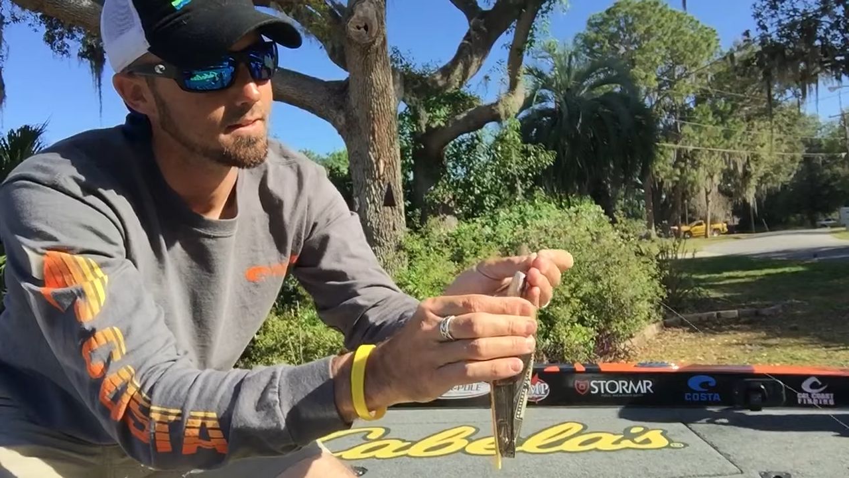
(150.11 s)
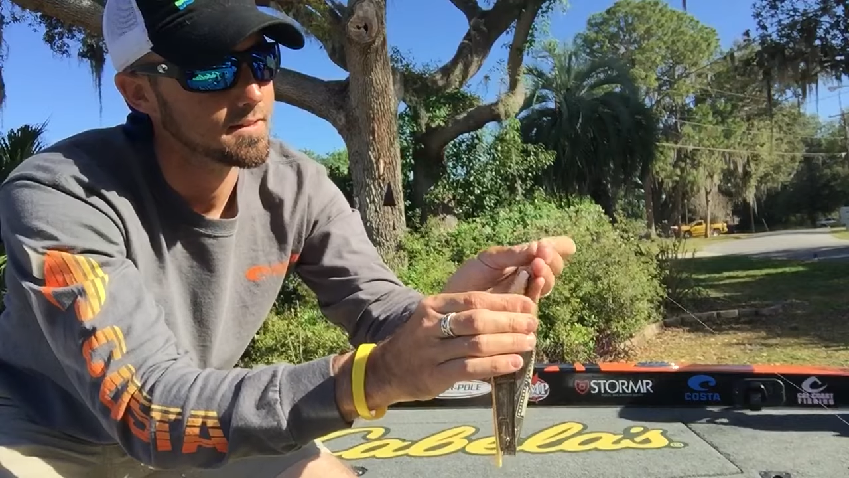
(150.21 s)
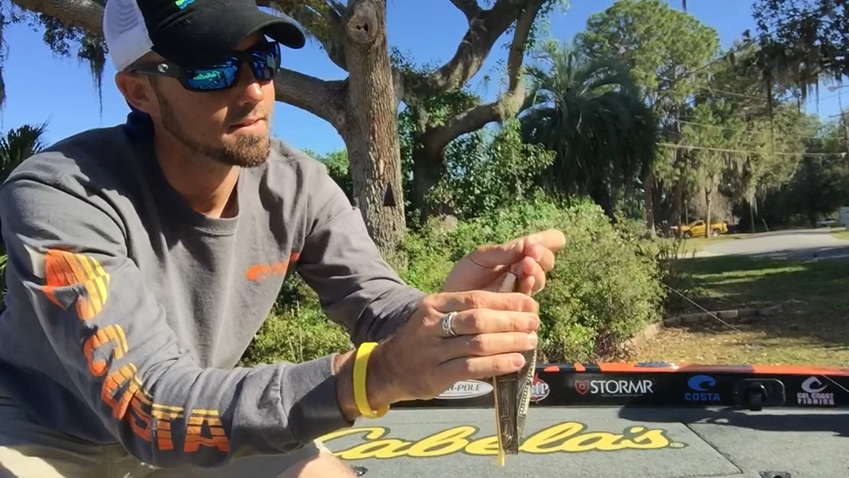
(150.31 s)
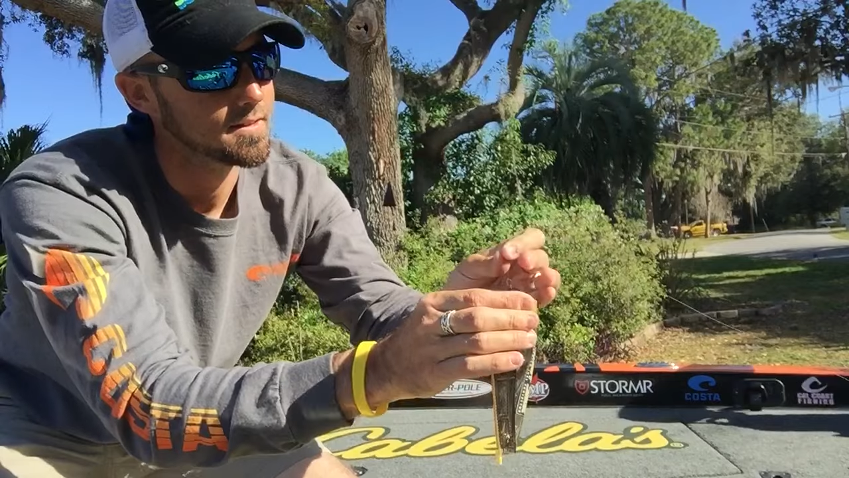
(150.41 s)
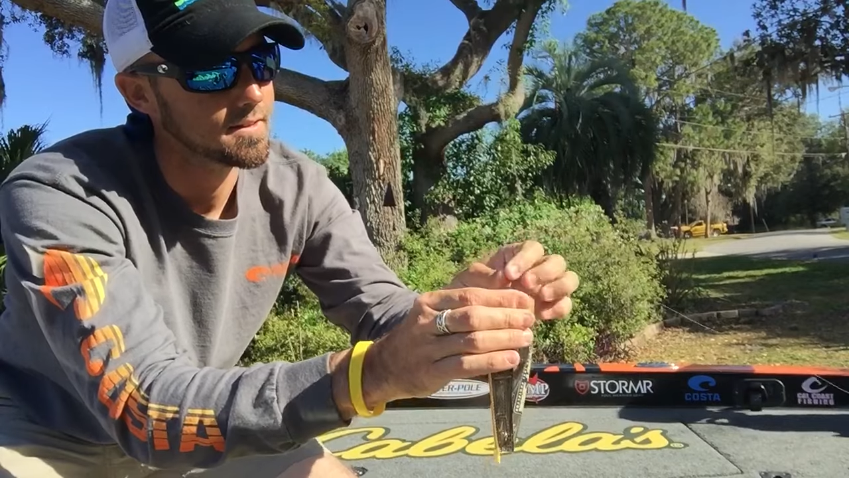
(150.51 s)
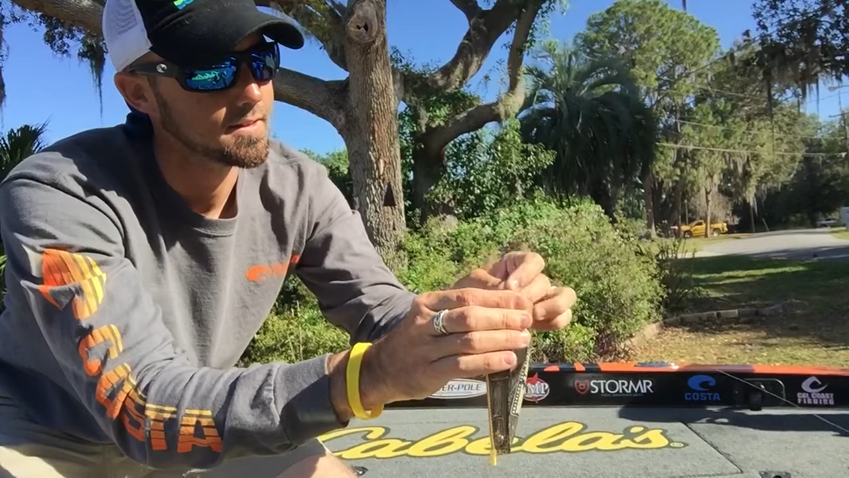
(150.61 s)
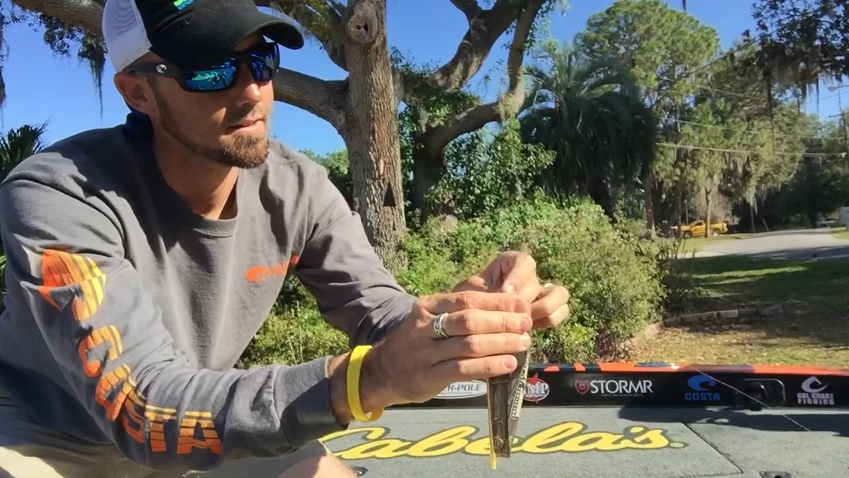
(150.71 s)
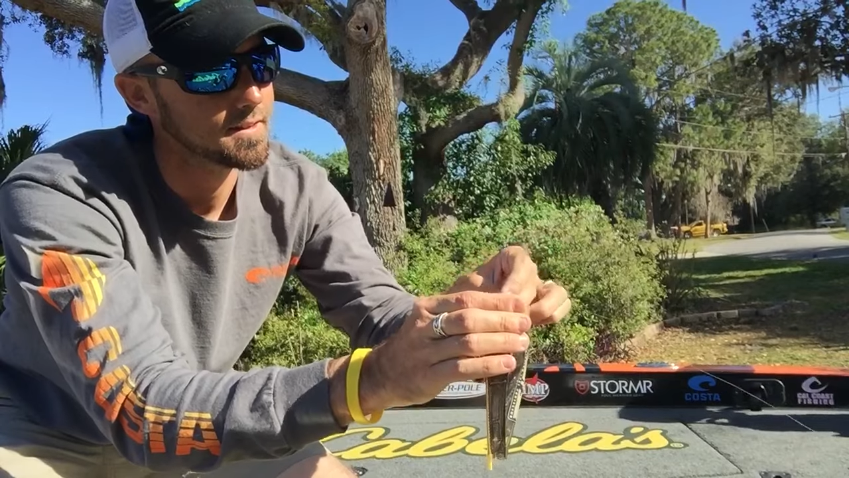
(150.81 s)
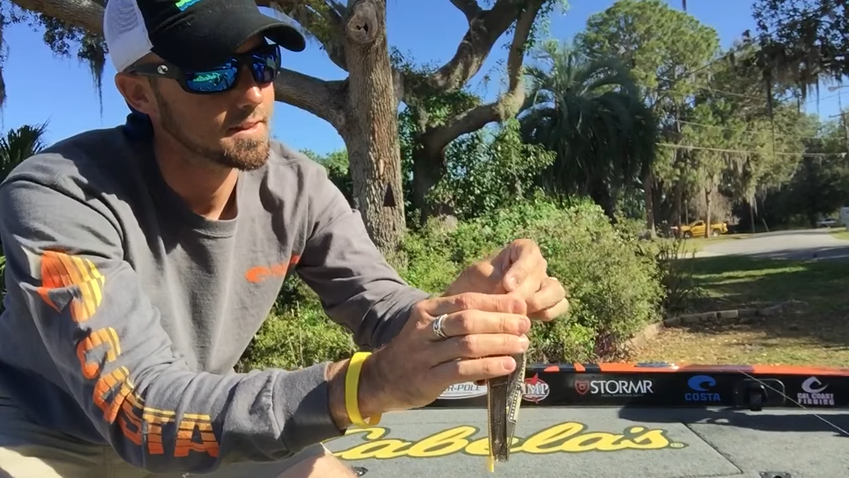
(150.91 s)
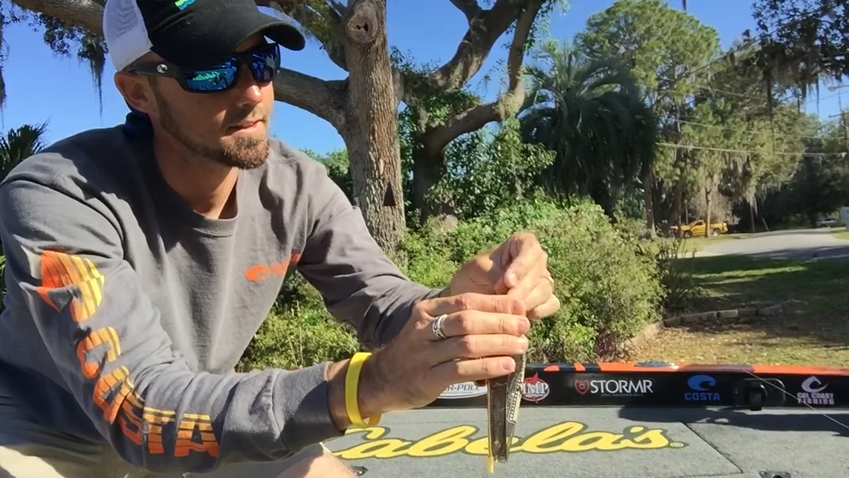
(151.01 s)
and
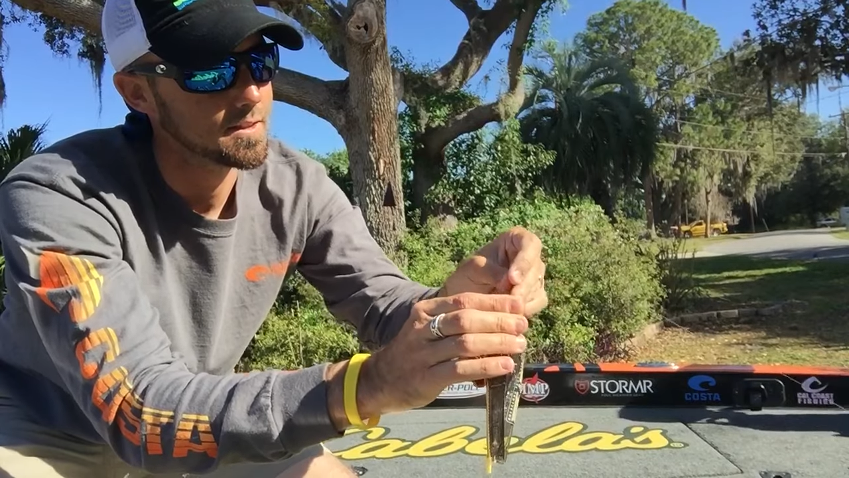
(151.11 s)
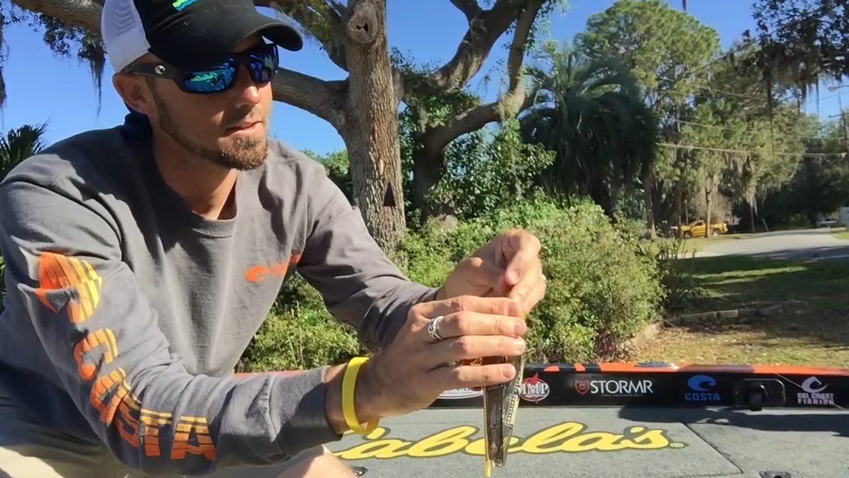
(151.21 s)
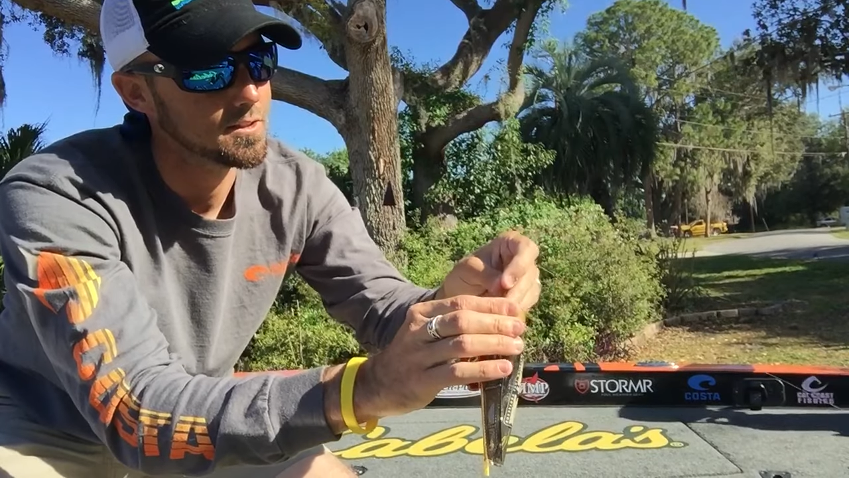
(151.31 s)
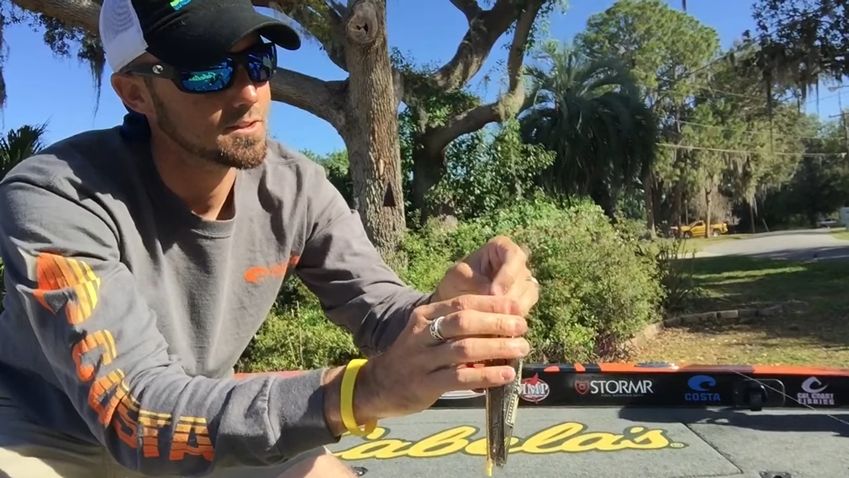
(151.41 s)
then you